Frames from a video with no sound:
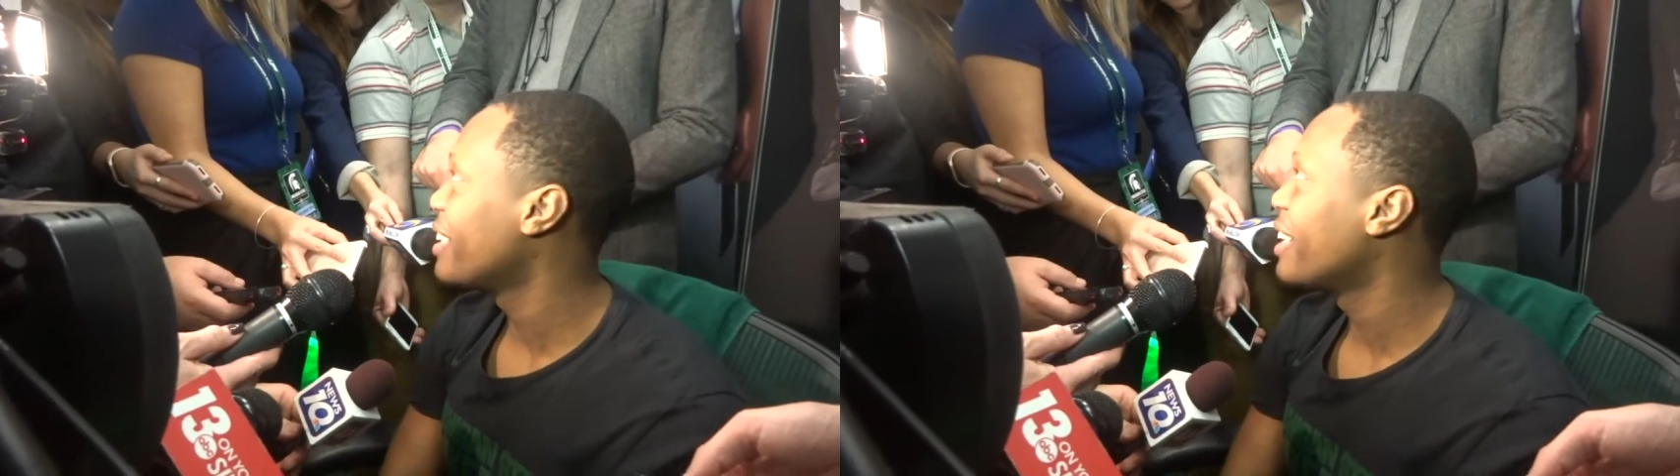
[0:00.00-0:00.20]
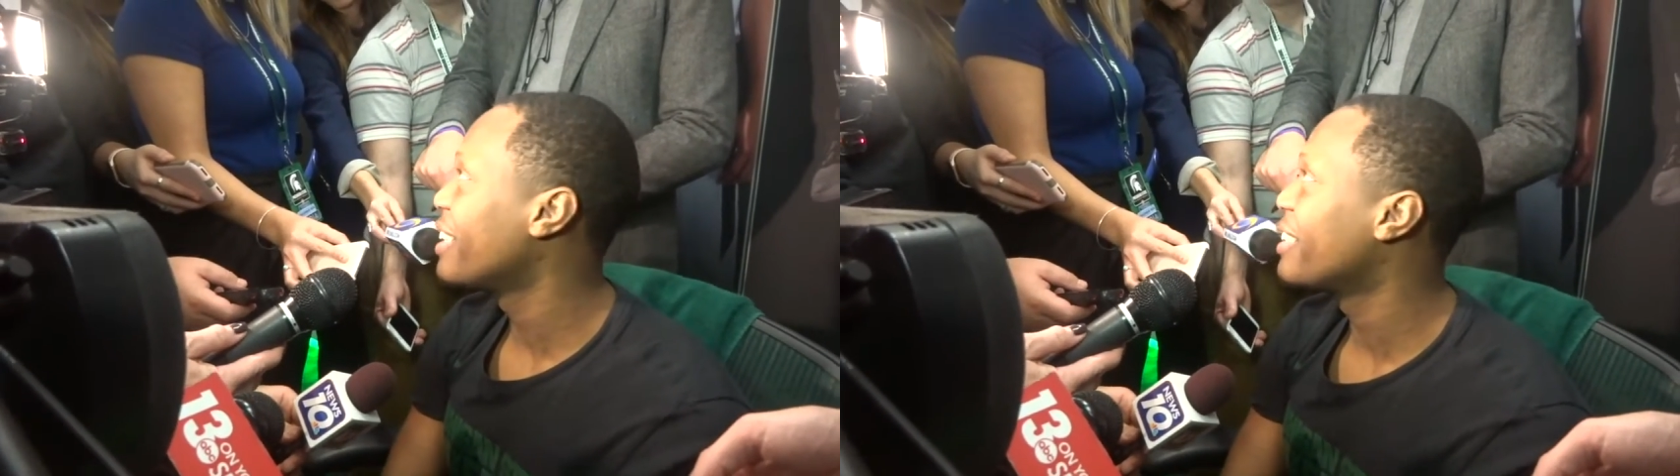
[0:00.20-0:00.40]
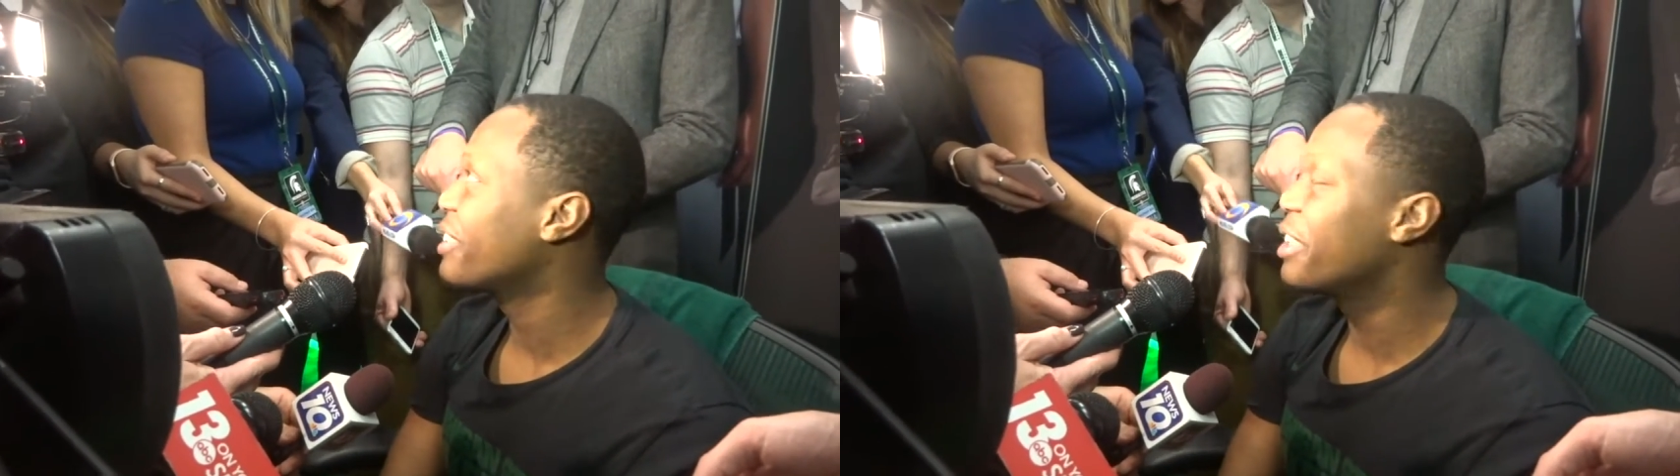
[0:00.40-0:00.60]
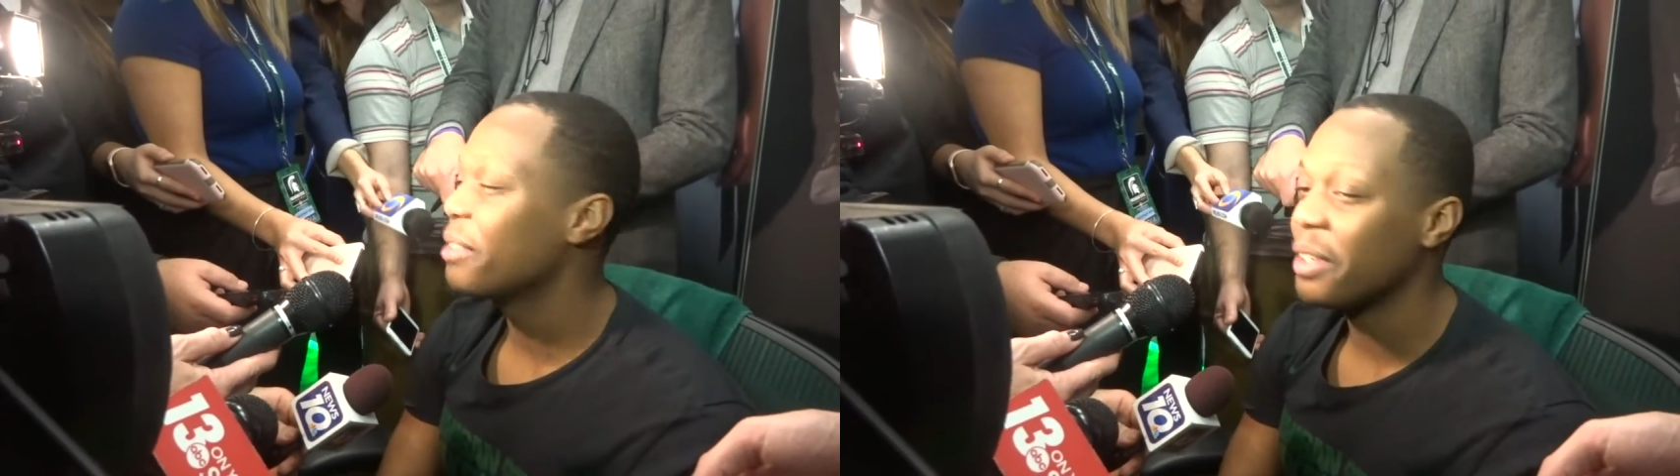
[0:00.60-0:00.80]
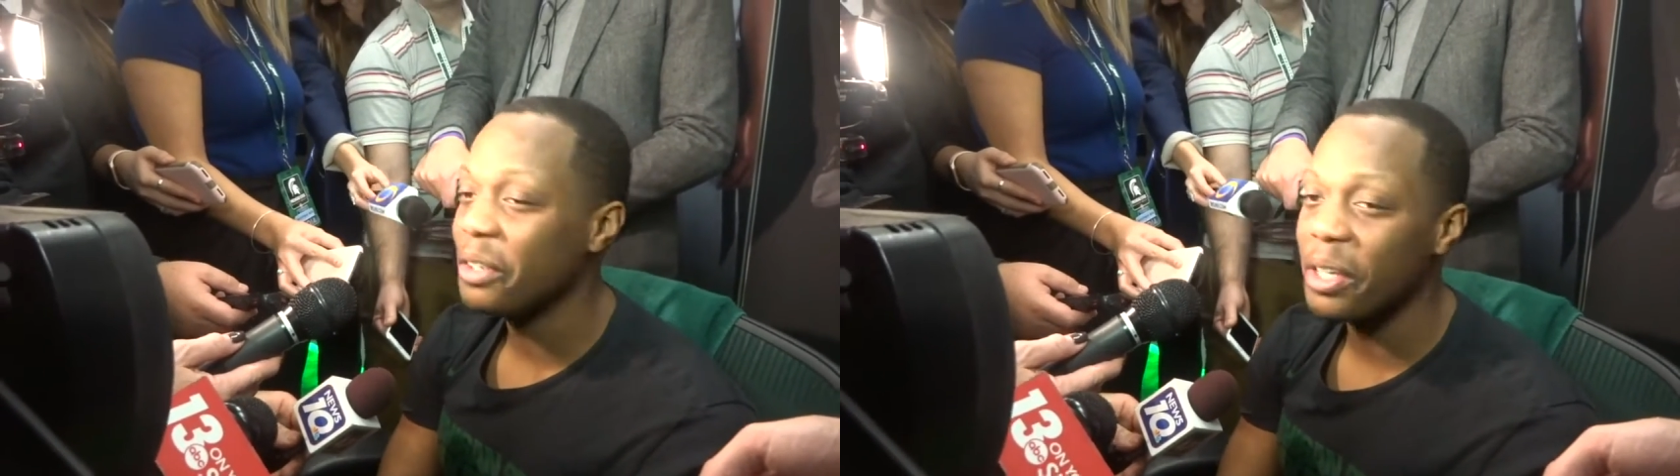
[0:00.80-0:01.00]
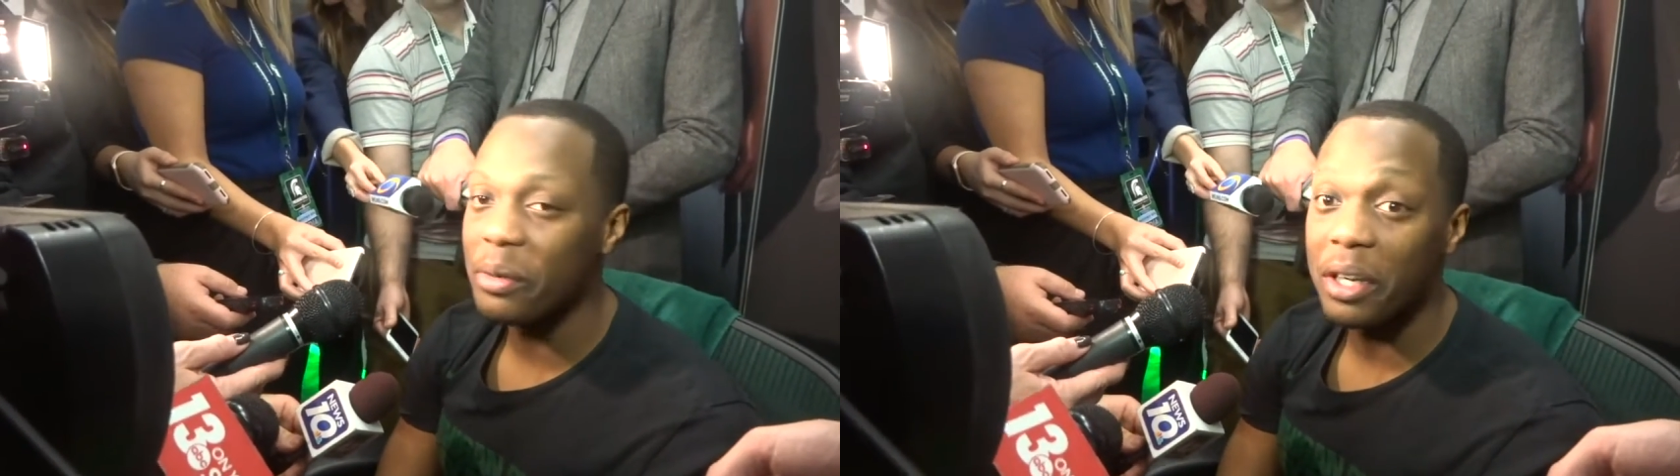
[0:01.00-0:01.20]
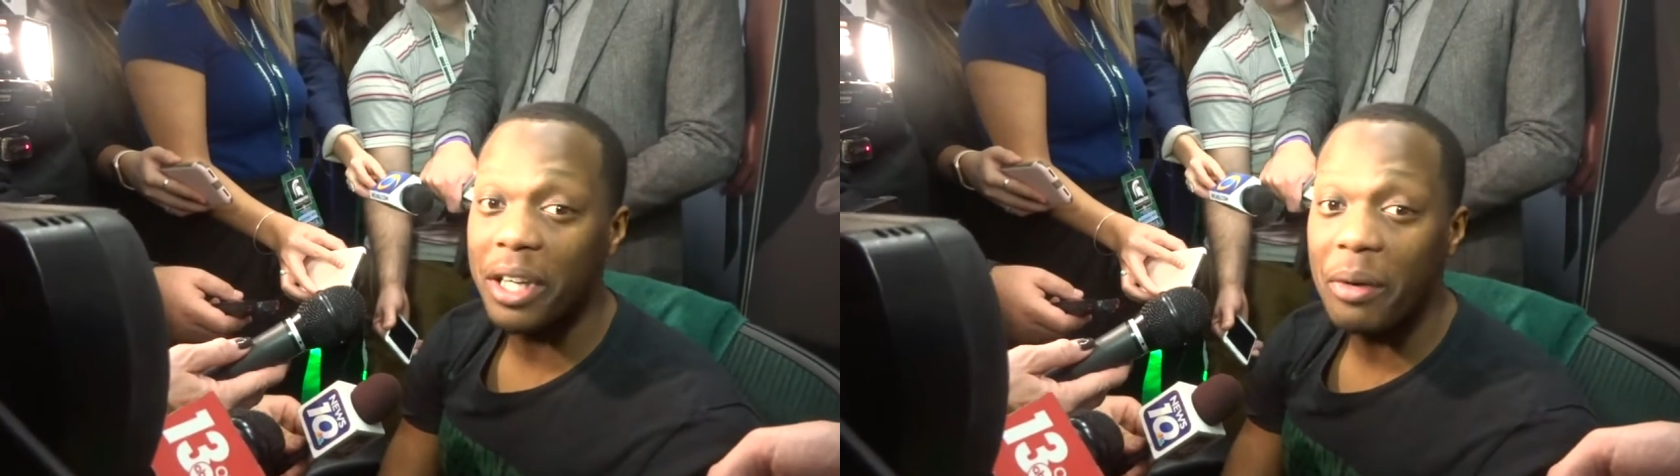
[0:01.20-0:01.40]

at, at the crib. I know they wanted